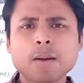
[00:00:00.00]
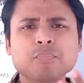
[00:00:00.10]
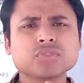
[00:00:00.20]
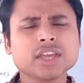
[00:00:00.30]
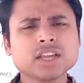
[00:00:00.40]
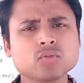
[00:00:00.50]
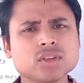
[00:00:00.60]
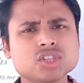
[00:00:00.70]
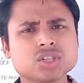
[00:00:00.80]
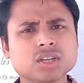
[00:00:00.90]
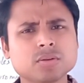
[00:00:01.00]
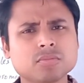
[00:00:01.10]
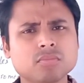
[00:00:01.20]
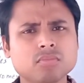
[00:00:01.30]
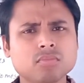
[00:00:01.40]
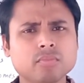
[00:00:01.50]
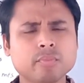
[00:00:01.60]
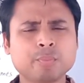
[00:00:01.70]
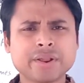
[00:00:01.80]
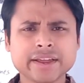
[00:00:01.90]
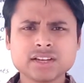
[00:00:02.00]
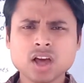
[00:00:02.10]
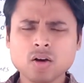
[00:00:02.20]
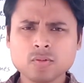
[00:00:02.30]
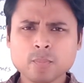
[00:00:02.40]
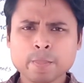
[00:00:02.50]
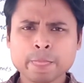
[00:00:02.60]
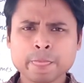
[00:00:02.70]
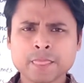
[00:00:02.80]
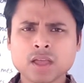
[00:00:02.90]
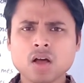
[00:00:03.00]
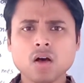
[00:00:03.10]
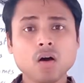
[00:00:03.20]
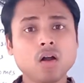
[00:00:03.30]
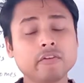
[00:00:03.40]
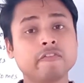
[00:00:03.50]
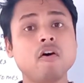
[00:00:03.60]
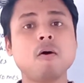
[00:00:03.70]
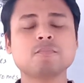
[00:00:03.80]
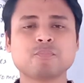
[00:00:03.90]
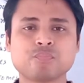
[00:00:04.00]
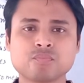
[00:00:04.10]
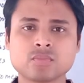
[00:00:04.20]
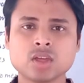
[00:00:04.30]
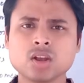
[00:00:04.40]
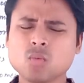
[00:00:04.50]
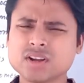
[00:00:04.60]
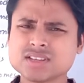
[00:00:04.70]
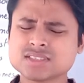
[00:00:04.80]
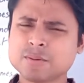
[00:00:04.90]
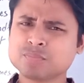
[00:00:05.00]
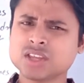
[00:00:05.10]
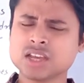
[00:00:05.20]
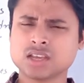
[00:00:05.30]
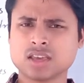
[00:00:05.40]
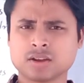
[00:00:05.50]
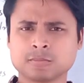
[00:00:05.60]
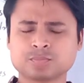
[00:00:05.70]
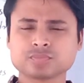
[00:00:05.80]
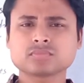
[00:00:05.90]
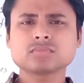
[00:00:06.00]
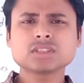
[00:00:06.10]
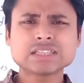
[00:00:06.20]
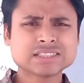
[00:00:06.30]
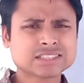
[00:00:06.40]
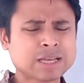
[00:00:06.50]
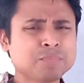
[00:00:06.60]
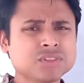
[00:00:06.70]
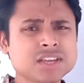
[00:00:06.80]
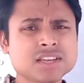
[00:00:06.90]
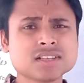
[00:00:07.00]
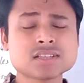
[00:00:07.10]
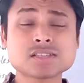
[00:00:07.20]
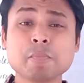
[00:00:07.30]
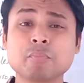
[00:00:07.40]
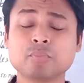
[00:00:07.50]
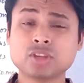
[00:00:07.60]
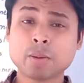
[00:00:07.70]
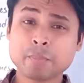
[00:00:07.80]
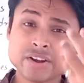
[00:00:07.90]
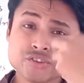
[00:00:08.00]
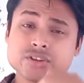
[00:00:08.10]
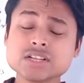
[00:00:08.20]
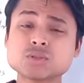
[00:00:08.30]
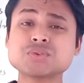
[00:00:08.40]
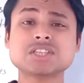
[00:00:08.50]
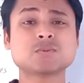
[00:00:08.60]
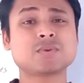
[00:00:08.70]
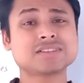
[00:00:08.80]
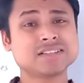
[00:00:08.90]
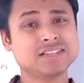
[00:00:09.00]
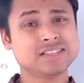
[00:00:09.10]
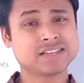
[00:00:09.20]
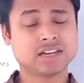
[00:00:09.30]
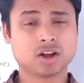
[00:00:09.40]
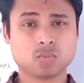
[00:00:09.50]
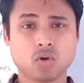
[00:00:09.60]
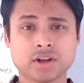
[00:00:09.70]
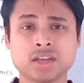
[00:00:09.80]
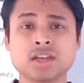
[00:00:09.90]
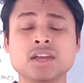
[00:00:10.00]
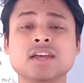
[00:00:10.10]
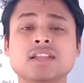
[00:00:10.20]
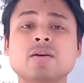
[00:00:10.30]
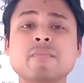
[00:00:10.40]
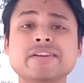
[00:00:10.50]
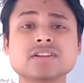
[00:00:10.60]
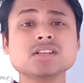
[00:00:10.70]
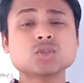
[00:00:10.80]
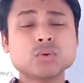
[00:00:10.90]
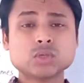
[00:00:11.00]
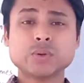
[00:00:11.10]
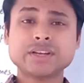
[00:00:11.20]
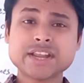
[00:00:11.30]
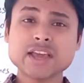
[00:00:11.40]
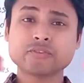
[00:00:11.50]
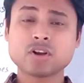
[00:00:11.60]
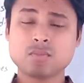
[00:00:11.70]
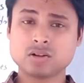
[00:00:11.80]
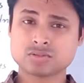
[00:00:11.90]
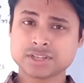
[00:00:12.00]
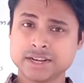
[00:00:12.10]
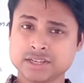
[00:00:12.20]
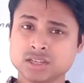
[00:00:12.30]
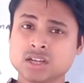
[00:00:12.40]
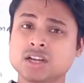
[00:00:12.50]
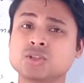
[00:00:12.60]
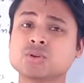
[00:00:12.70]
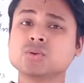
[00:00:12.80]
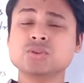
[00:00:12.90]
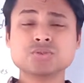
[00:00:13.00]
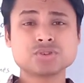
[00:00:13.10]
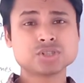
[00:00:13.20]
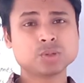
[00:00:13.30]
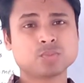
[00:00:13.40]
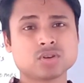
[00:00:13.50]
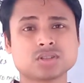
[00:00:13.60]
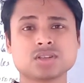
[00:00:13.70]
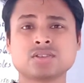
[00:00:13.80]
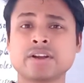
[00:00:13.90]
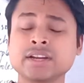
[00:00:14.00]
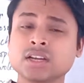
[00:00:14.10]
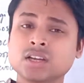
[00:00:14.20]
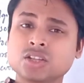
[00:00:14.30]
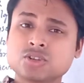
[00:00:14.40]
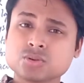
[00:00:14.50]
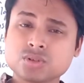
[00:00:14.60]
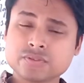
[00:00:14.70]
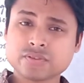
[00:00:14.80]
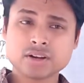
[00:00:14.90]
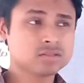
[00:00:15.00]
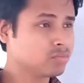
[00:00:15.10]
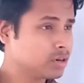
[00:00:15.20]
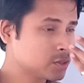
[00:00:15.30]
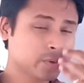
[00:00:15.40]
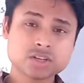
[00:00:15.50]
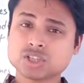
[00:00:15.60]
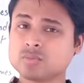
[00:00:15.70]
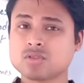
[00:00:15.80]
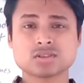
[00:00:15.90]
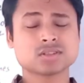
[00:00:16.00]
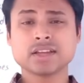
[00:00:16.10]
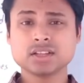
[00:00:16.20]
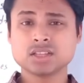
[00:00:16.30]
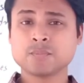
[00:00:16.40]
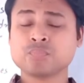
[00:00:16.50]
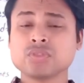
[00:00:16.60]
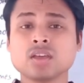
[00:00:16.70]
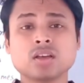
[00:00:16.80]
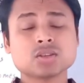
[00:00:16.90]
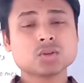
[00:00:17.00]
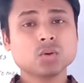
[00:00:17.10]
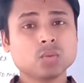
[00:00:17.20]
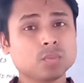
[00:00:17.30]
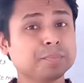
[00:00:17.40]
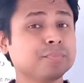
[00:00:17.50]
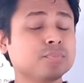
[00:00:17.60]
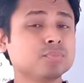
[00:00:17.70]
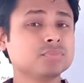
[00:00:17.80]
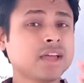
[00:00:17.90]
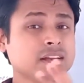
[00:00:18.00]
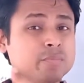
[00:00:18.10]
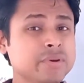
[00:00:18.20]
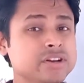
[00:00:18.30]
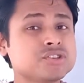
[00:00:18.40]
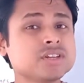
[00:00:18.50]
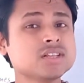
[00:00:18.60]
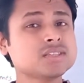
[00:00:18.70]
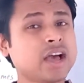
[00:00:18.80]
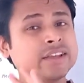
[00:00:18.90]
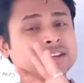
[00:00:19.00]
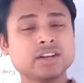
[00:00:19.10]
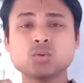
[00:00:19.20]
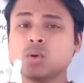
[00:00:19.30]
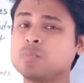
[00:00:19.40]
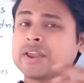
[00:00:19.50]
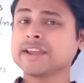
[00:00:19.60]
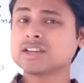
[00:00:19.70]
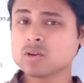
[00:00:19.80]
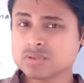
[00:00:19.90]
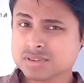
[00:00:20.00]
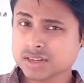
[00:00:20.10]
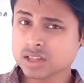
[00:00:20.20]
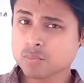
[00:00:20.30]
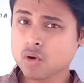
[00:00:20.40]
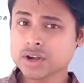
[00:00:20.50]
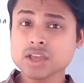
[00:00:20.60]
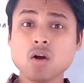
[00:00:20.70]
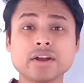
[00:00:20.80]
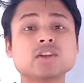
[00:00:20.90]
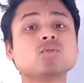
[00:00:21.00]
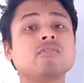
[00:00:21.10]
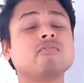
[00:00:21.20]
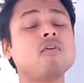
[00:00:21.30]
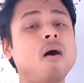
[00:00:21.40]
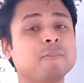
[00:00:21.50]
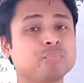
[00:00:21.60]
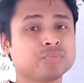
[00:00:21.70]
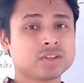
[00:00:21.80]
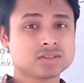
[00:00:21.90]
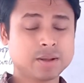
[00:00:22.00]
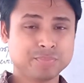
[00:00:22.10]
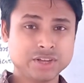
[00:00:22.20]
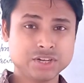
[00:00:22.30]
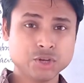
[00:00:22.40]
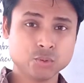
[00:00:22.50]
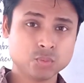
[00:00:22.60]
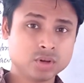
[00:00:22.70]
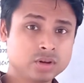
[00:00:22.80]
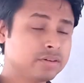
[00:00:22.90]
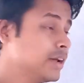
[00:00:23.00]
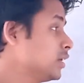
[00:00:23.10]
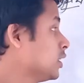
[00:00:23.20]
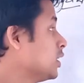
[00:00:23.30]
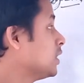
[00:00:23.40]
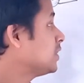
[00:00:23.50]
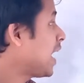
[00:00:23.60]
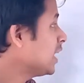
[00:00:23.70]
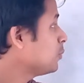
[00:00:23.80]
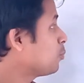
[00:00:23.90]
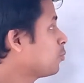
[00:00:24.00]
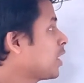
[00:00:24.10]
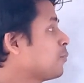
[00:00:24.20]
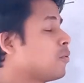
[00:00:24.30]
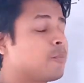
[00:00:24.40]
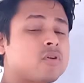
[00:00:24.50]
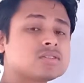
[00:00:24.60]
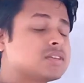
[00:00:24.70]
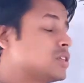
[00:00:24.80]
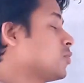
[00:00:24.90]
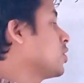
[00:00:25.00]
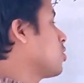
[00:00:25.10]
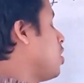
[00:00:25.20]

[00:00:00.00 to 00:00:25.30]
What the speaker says: something which break down or form. Now what is something here? The something is the materials which is present inside our body, the materials which we take from outside through nutrition process, right, through different respiration process, anything. So that materials, either it will break down inside the body or it will form something new, right? That type of process